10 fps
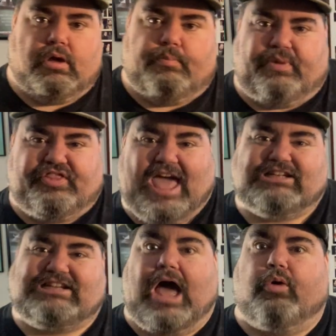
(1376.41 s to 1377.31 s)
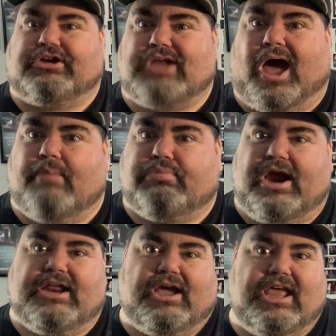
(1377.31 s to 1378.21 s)
But that soured Tom
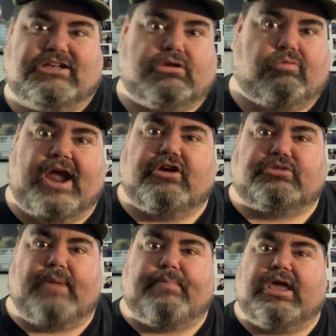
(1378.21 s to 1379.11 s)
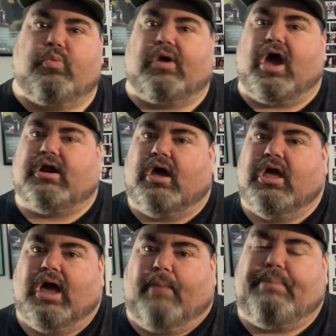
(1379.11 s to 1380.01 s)
Brady against the Raiders. Maybe he went on
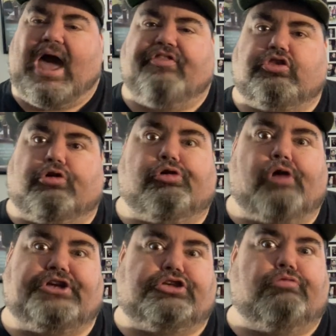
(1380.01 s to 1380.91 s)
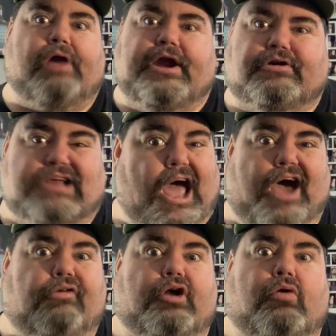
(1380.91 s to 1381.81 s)
a path to crush the Raiders.
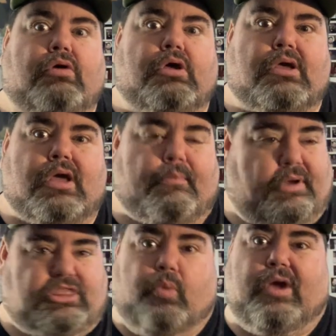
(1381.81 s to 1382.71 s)
I don't know. But then